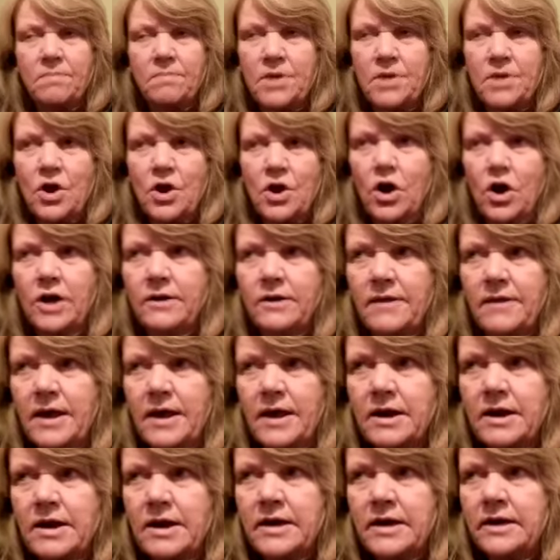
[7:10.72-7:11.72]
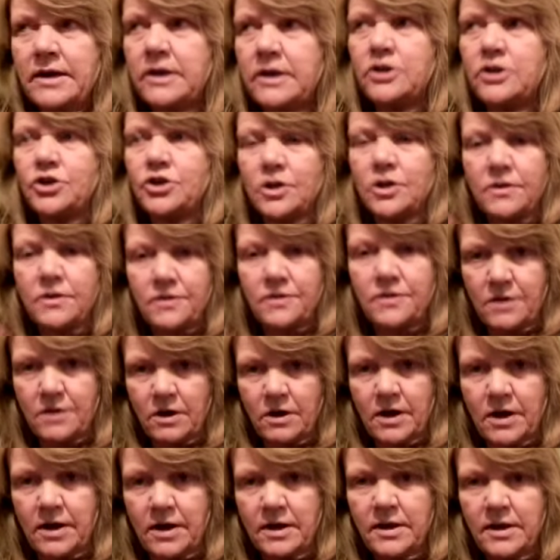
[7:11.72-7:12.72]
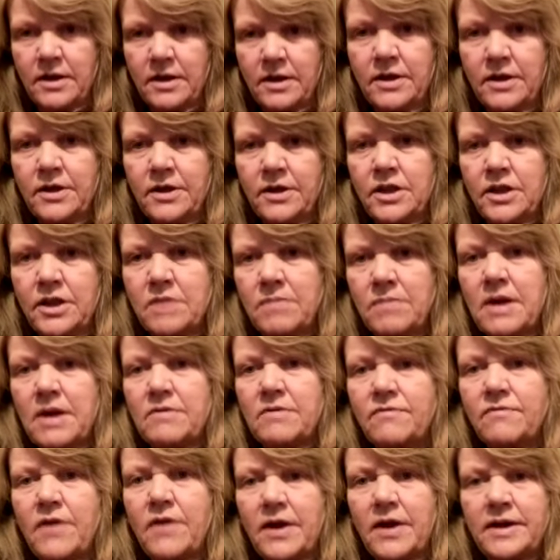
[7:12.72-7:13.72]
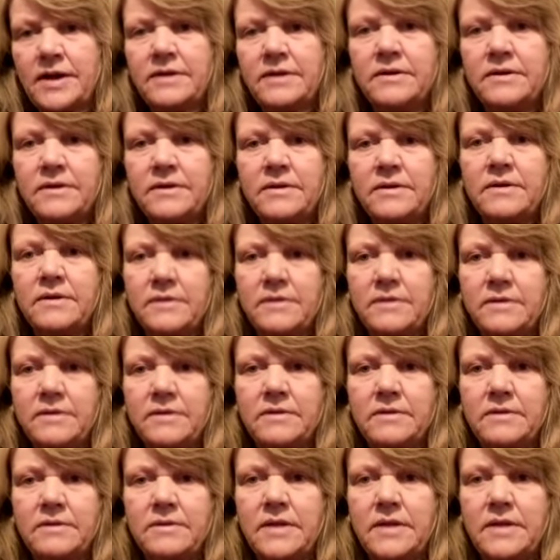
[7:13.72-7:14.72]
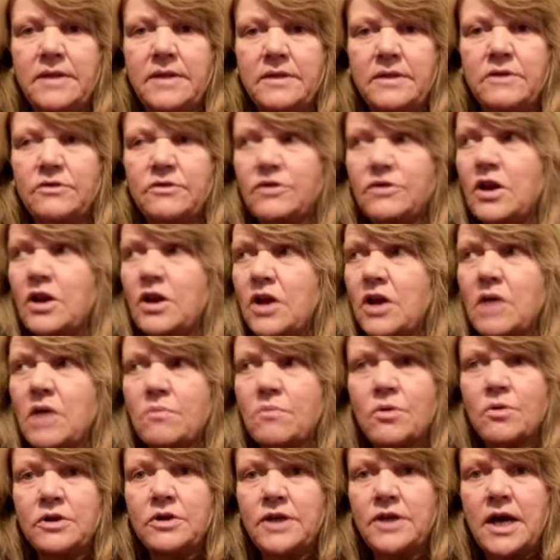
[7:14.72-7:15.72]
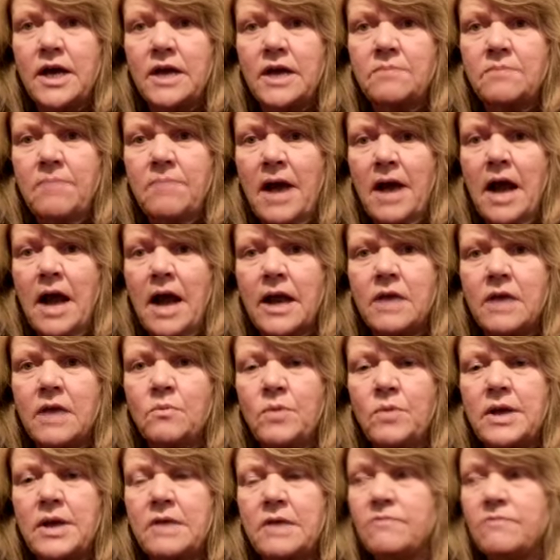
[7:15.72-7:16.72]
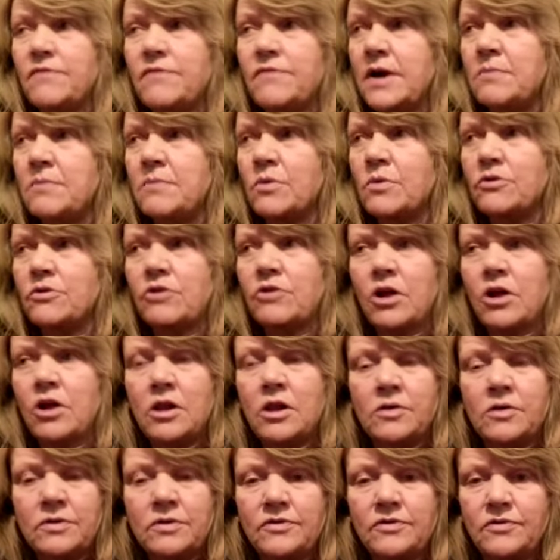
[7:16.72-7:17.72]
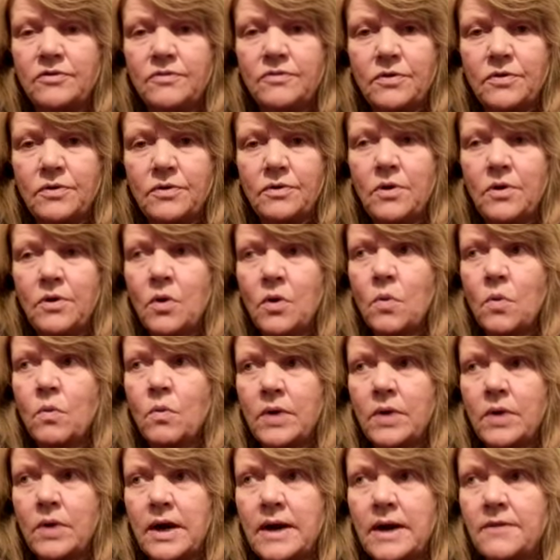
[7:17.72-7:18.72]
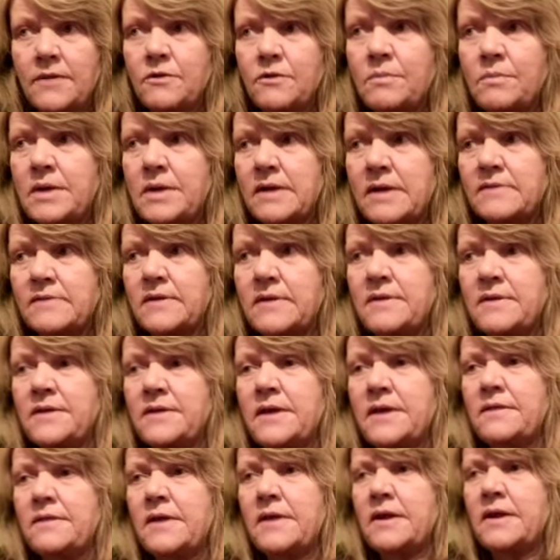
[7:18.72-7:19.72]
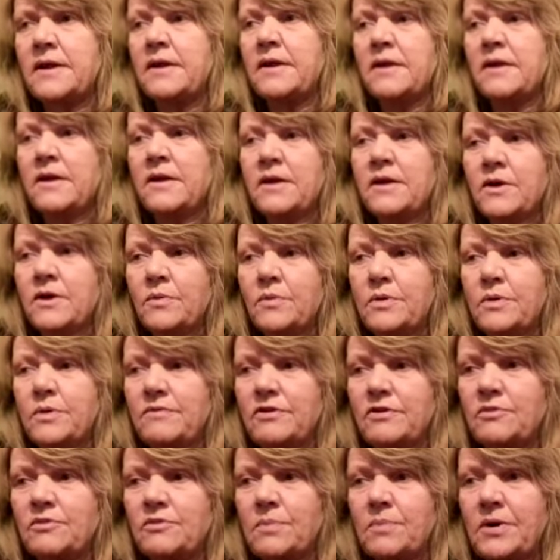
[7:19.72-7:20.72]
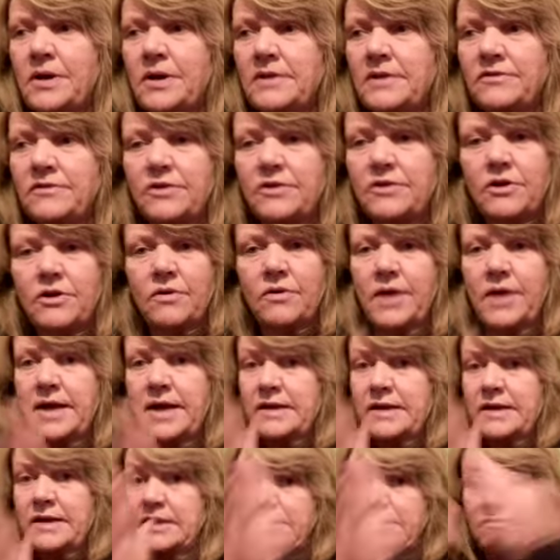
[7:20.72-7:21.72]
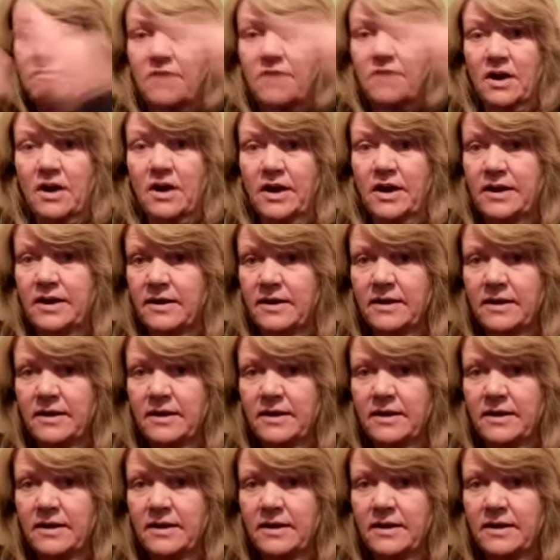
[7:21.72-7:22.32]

beyond that initial thought, you might find that there's a lot more to unpack and we can find more tolerance for one another, because I think that we've experienced a great divide,